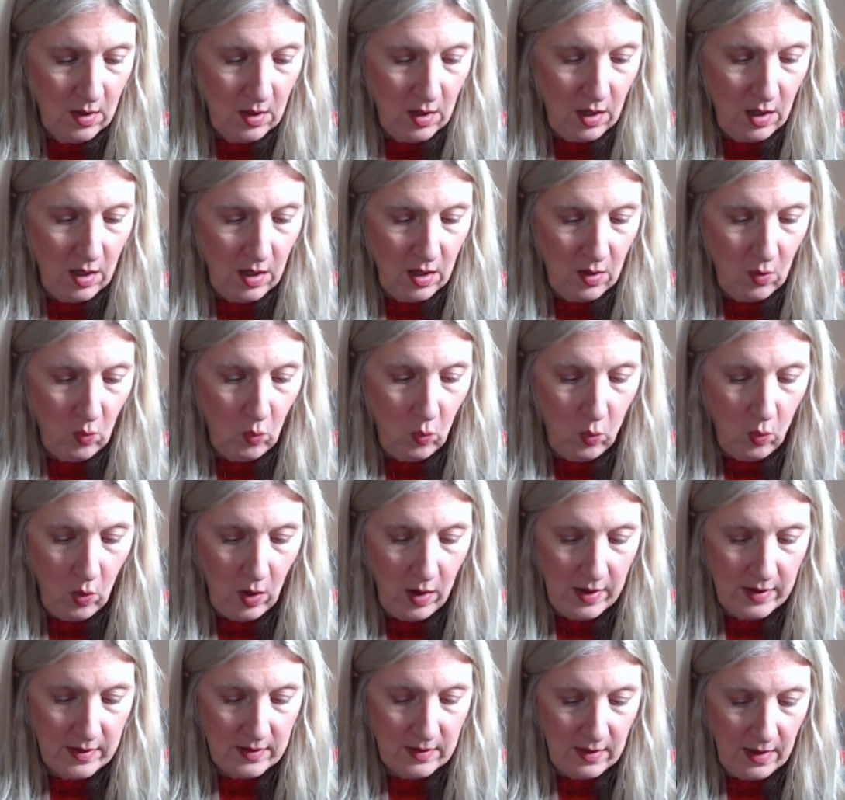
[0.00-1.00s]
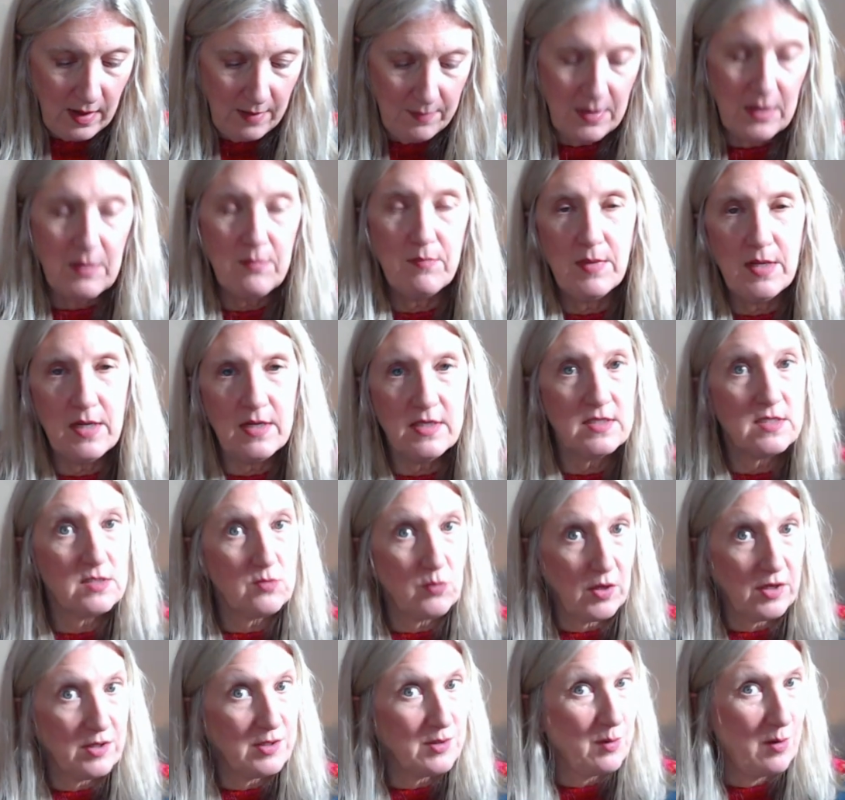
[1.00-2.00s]
uh, one, I made mini
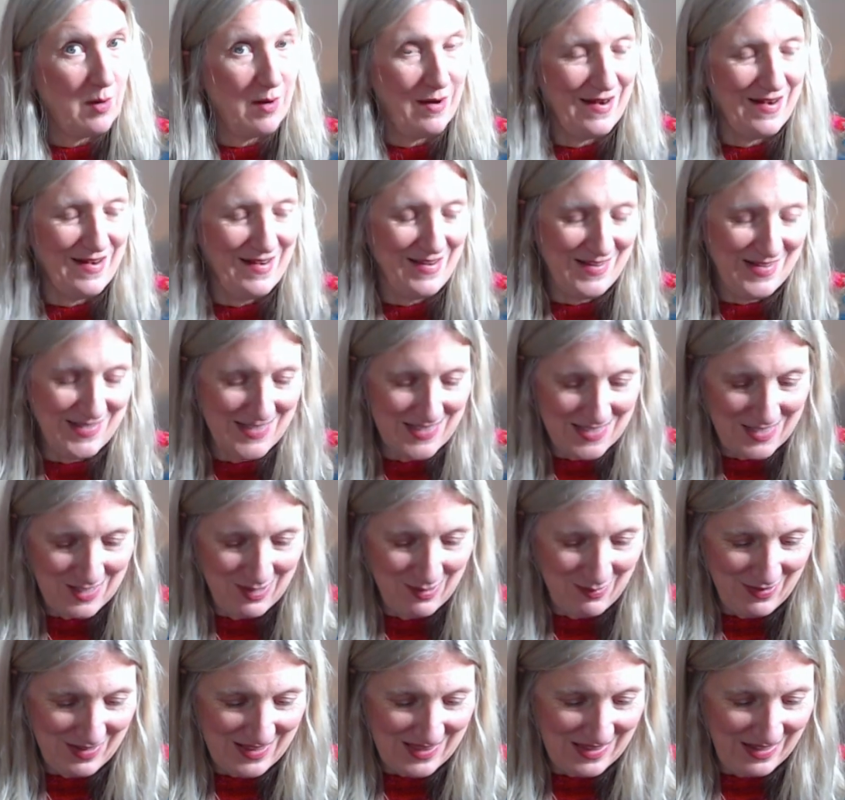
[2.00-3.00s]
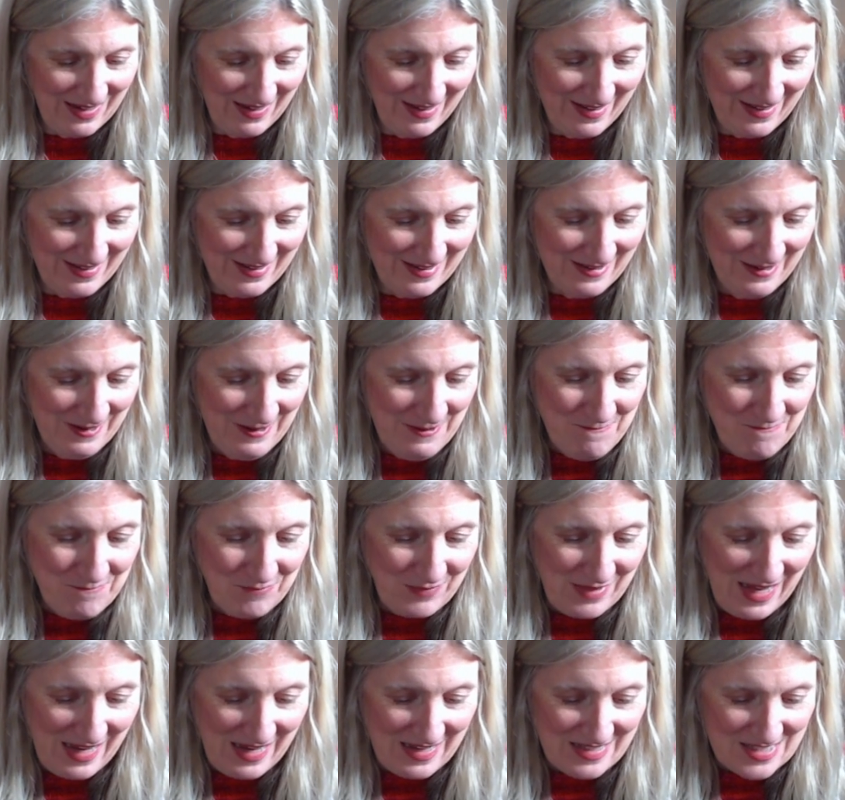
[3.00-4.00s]
sweater quantities with that
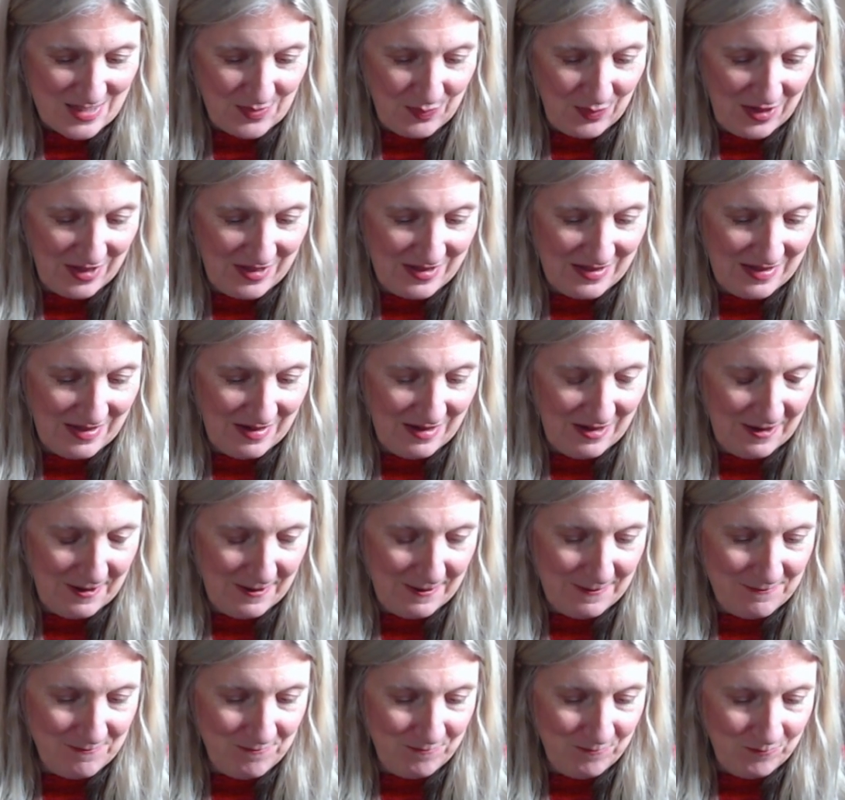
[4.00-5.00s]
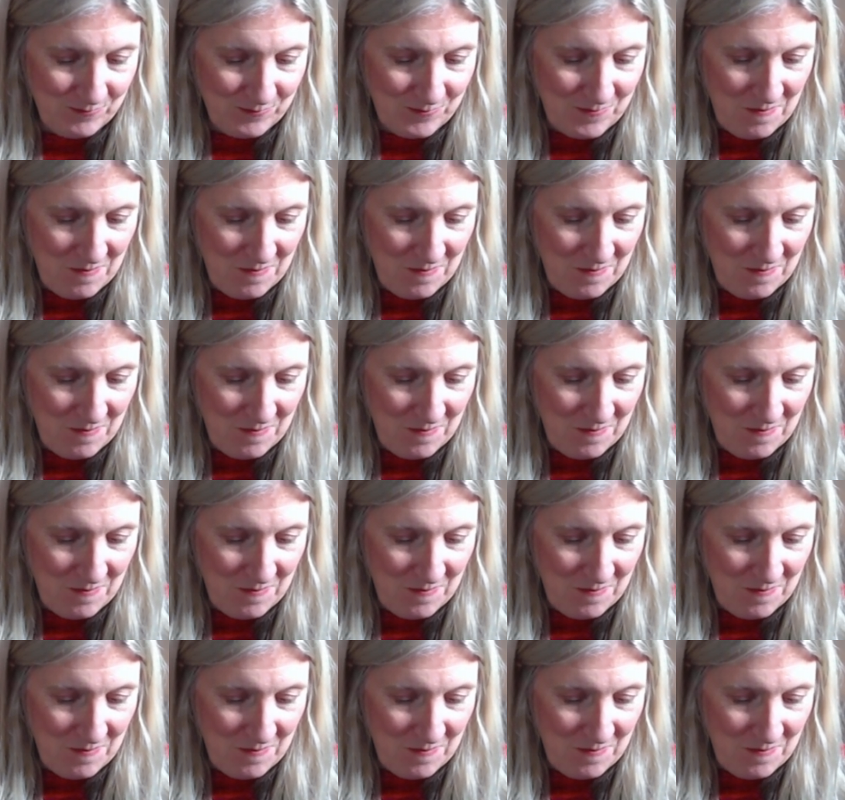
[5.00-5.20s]
handspun. Um,